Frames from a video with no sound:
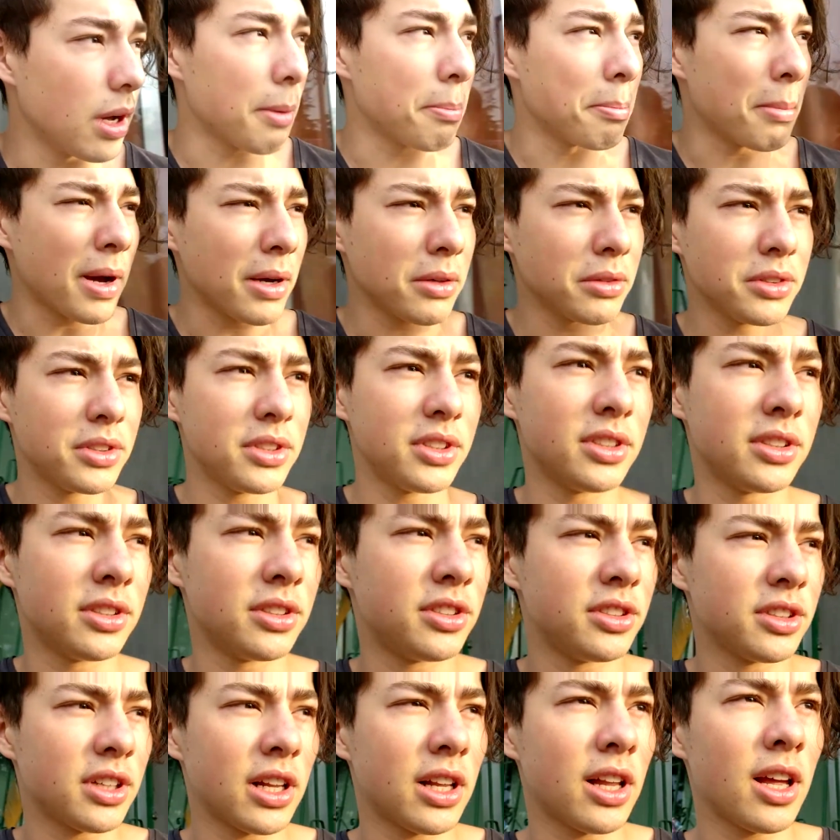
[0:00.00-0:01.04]
mountain to
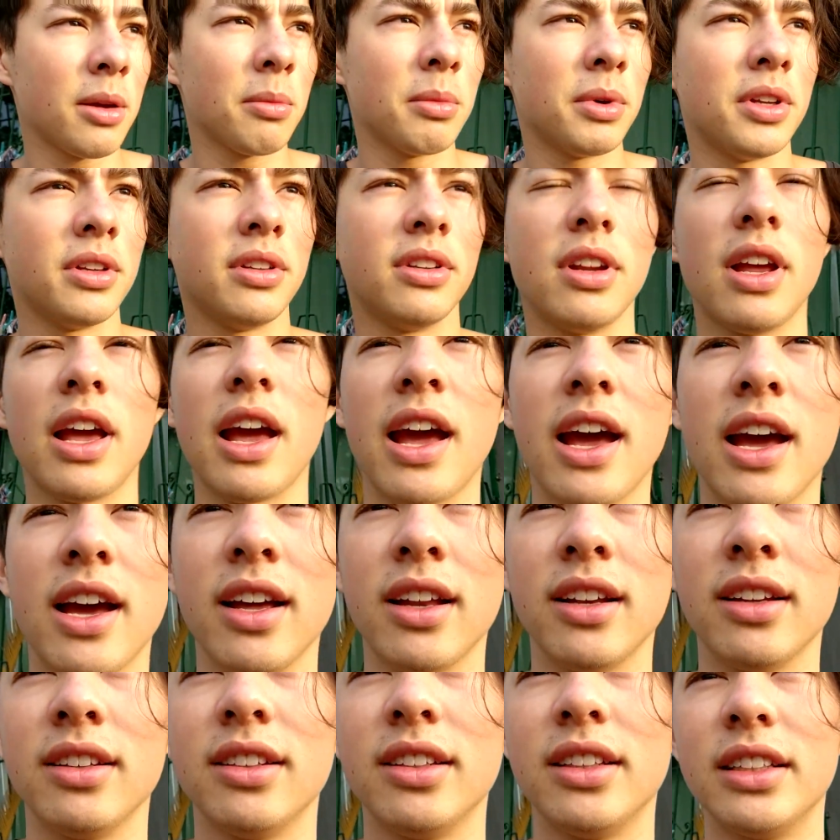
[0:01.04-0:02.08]
climb it,
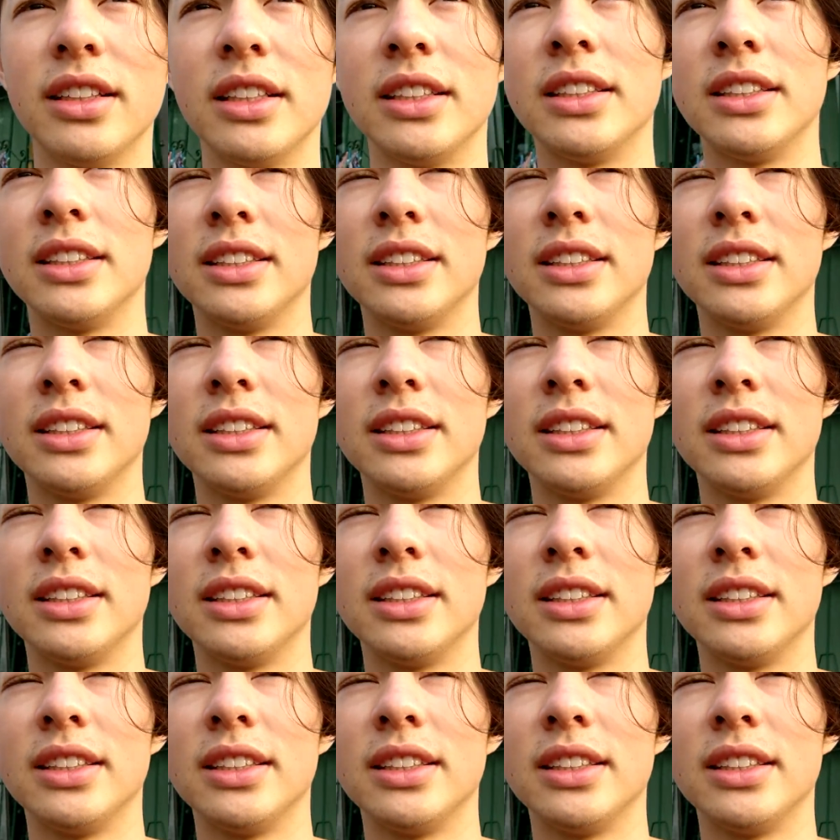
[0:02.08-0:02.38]
and